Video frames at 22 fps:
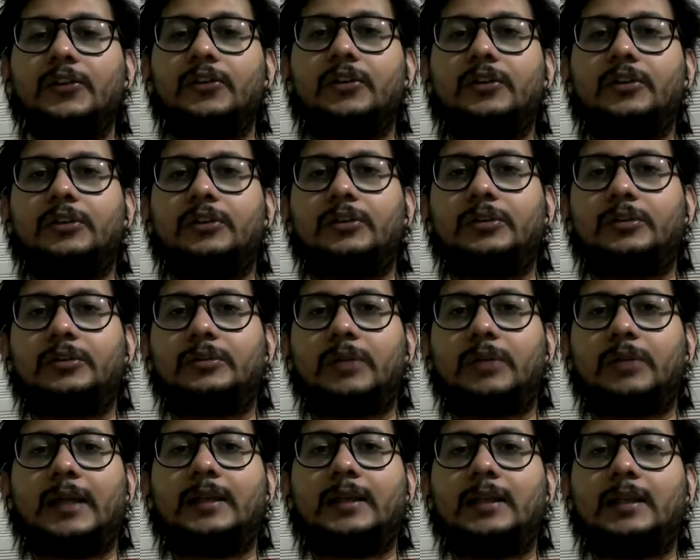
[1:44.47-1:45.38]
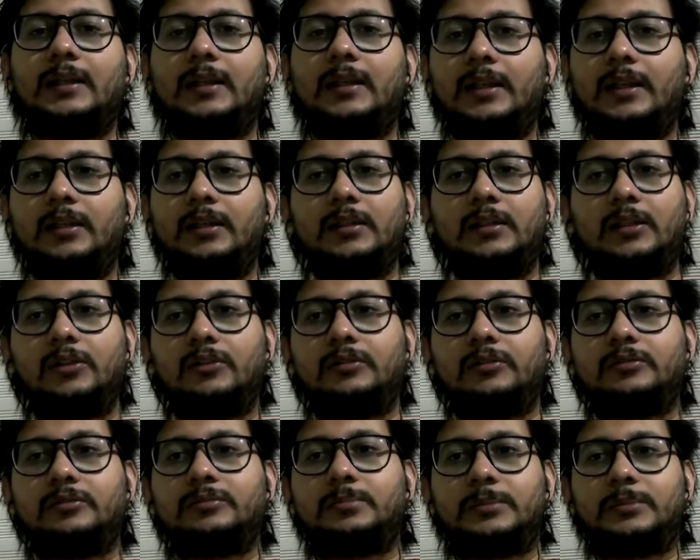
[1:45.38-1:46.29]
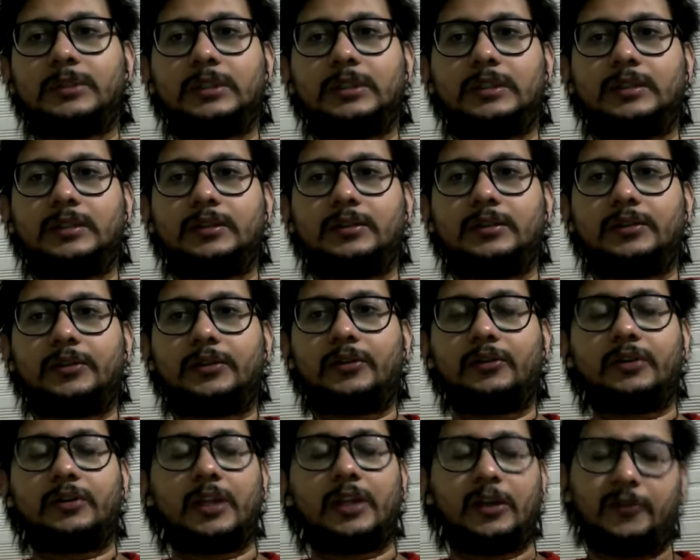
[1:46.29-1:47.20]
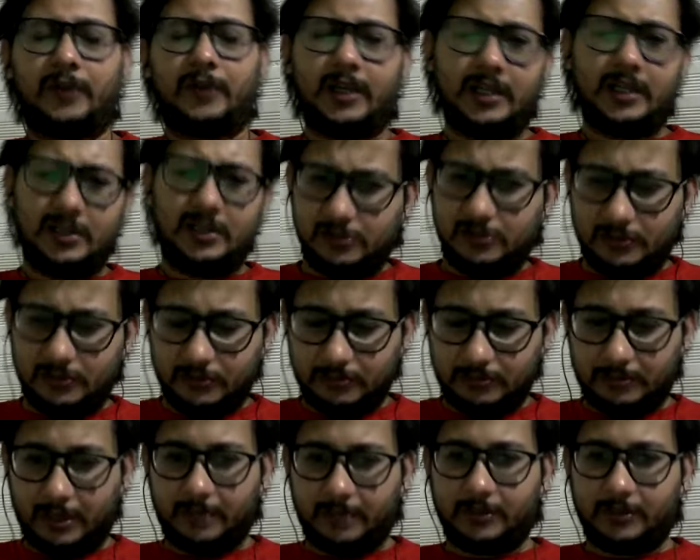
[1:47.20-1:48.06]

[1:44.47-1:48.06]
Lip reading: So until then, so there were no,